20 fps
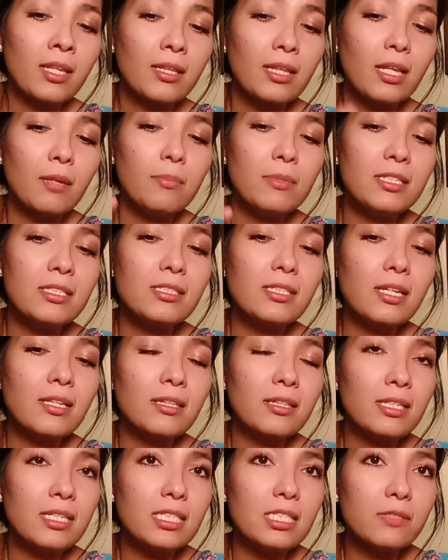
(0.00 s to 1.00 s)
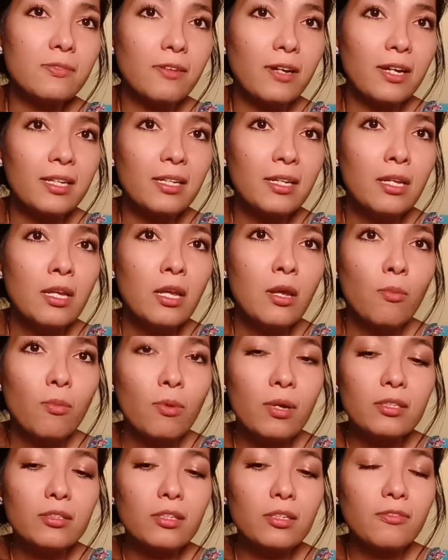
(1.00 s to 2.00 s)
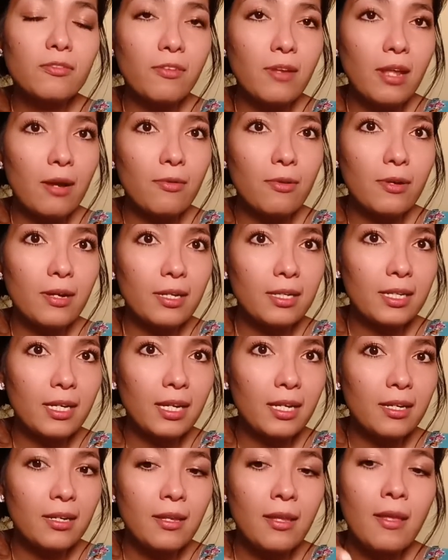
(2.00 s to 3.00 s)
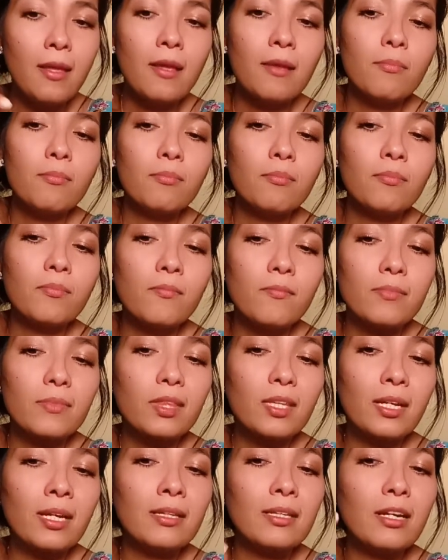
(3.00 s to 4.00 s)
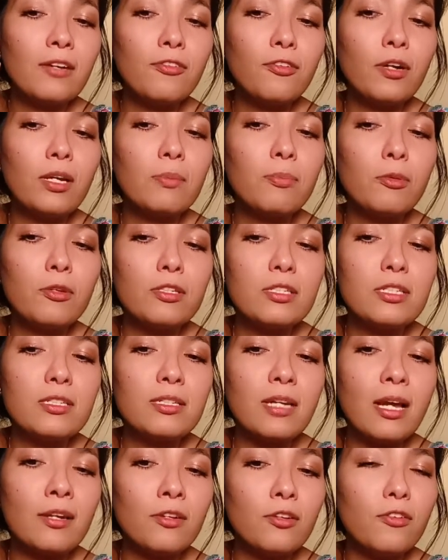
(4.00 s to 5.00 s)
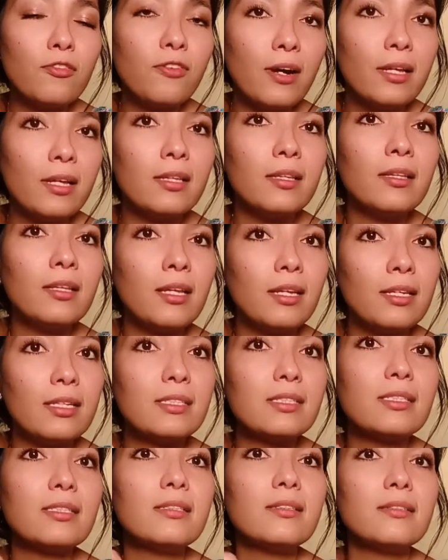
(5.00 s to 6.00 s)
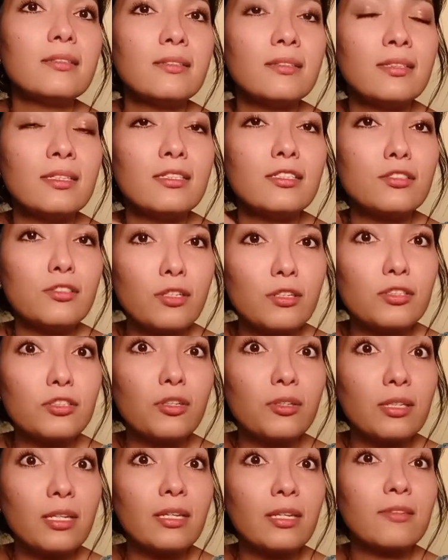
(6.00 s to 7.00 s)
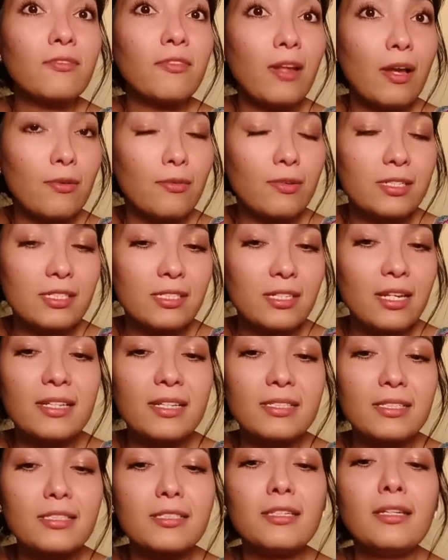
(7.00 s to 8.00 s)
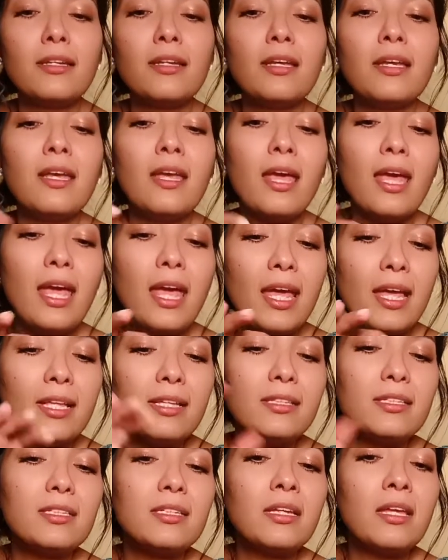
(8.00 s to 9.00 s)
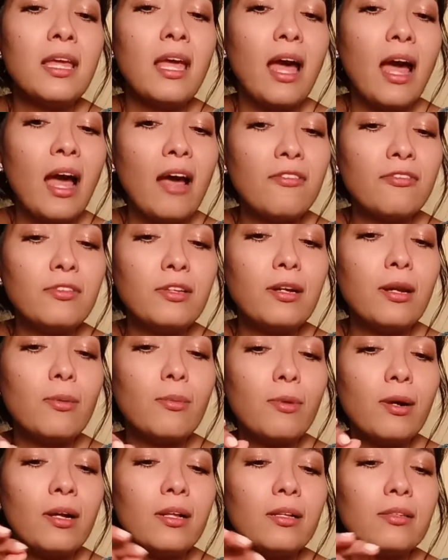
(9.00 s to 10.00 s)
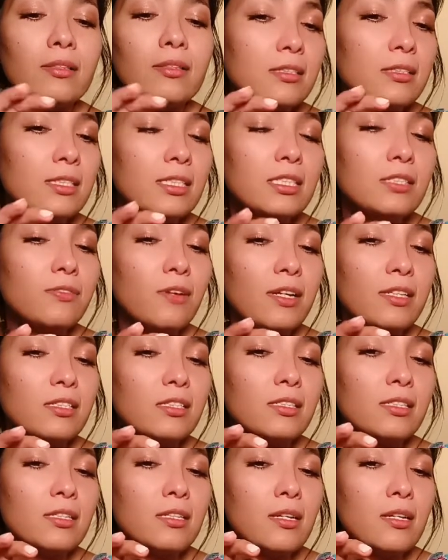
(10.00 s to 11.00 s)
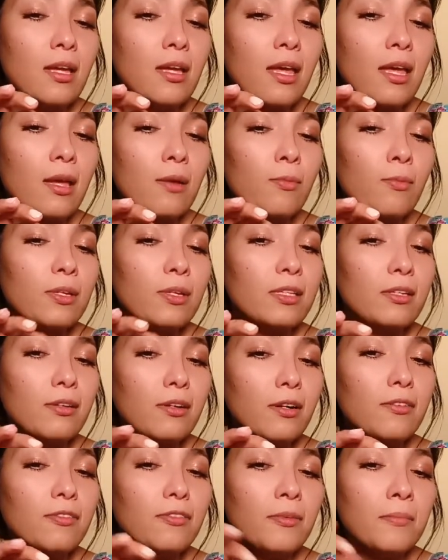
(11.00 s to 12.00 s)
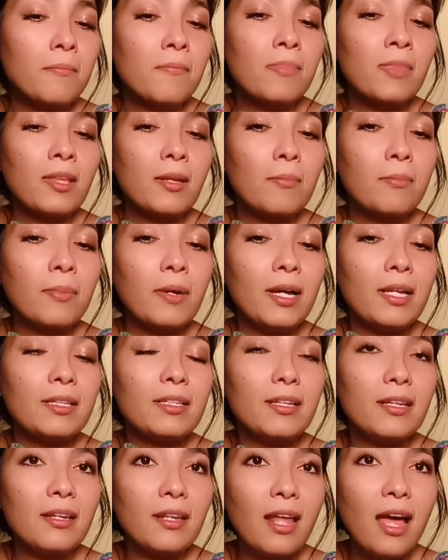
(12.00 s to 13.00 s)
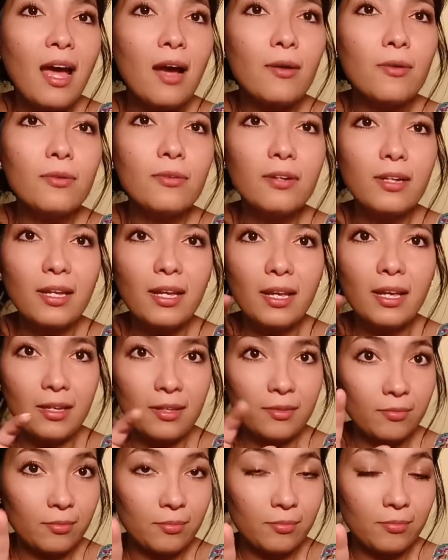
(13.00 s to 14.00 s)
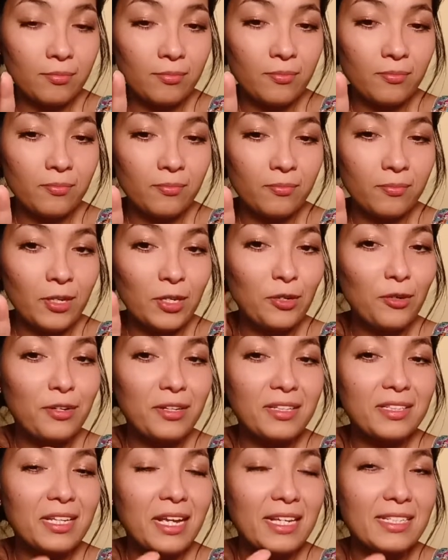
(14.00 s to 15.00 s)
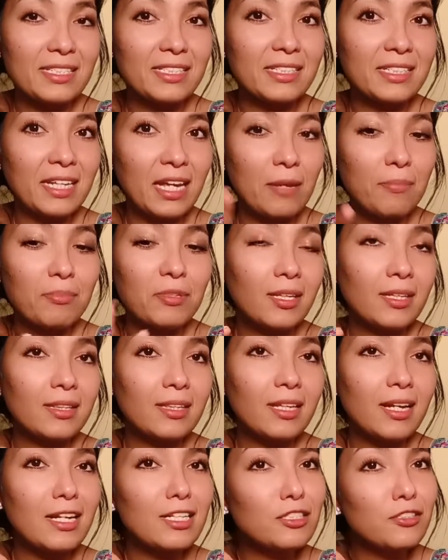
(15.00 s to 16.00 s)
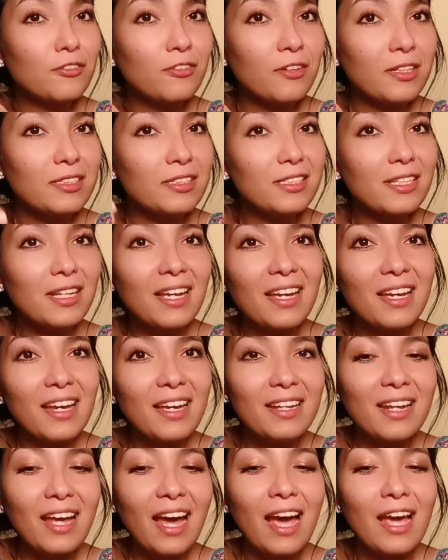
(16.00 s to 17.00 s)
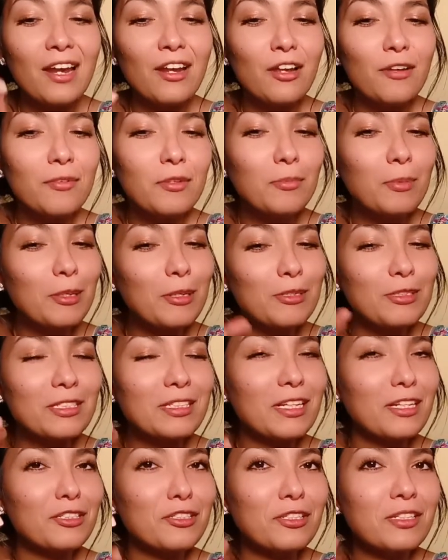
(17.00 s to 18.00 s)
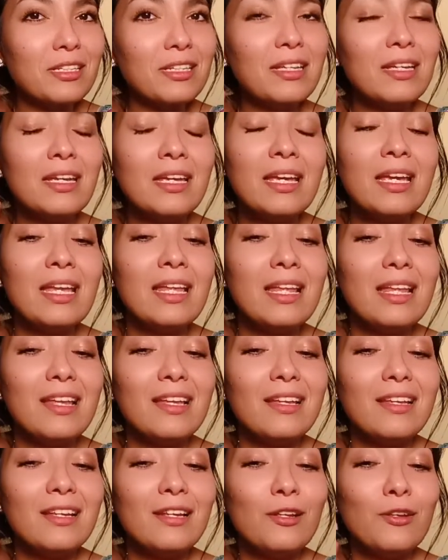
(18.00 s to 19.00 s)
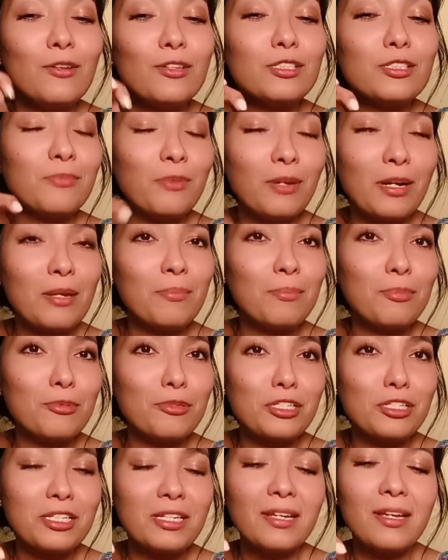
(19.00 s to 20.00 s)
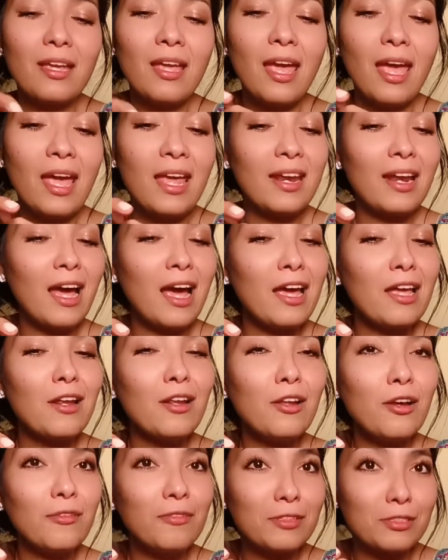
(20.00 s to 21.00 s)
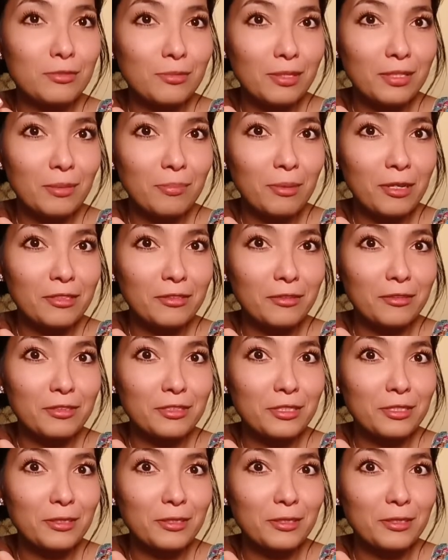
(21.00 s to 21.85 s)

That means that this fan will not flower again, and therefore it produces a new fan that is the structure that flowers next. And after a while, these fans wither off, but now my orchid has kept the last two fans, and I love it because it actually looks very bushy, and I love as well the pattern.